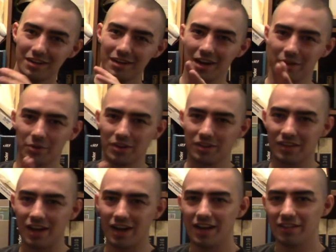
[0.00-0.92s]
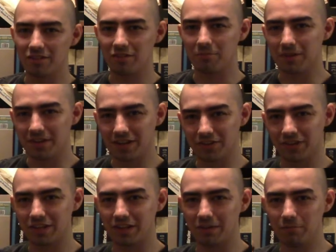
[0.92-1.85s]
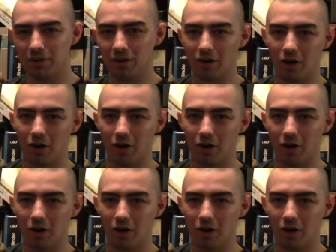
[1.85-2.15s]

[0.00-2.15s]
Anyways, guys, this has been Celtic Templar.